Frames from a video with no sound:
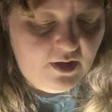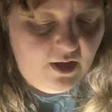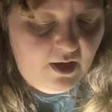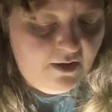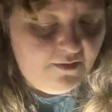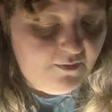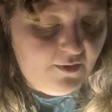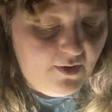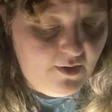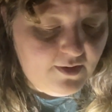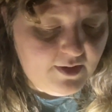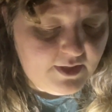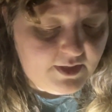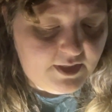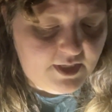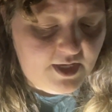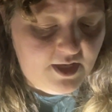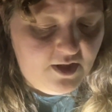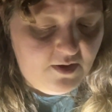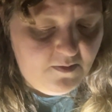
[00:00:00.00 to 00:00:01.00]
Of course,
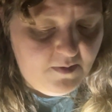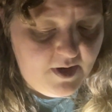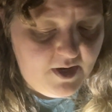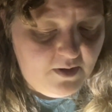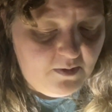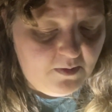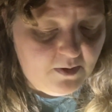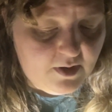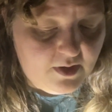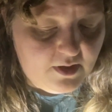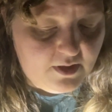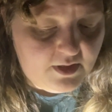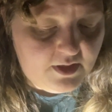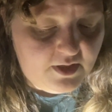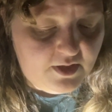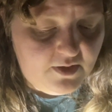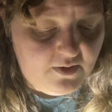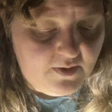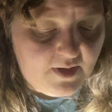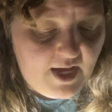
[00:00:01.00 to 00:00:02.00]
in the real world,
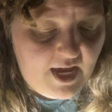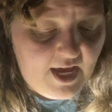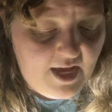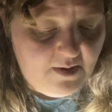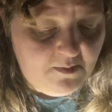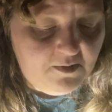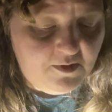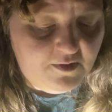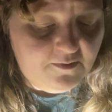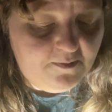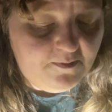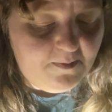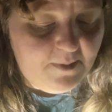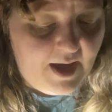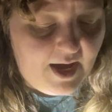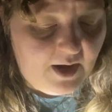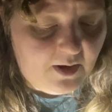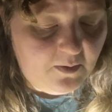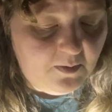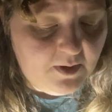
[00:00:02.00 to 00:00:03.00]
you can move
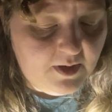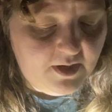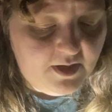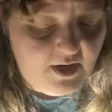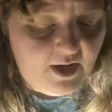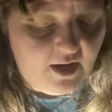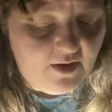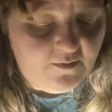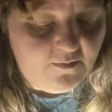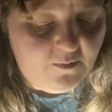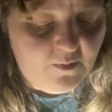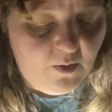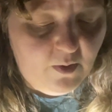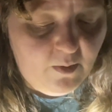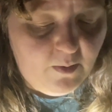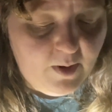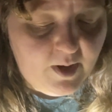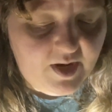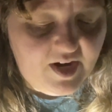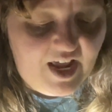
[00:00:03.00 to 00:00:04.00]
backward and
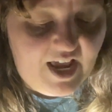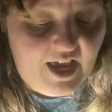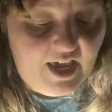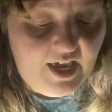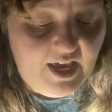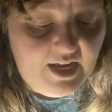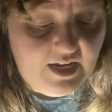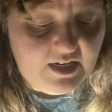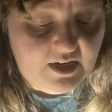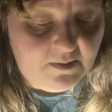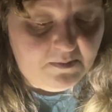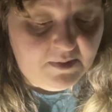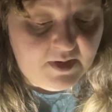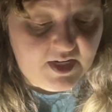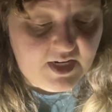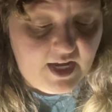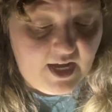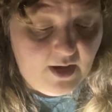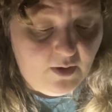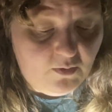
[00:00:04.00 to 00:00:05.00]
forward and up and
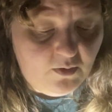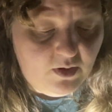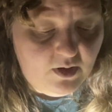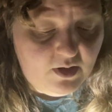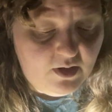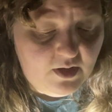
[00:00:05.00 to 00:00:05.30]
down.